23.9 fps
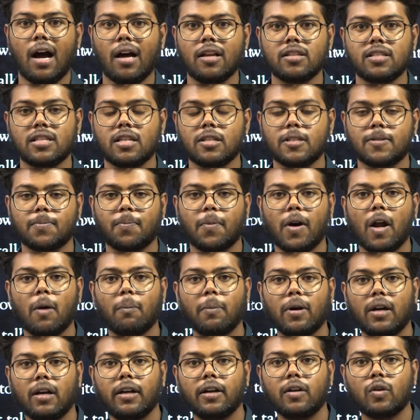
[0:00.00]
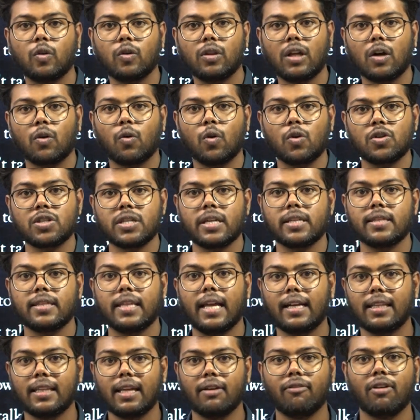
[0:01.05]
answers properly to the question
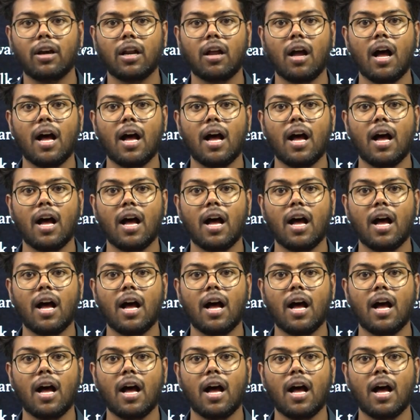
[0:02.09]
that they were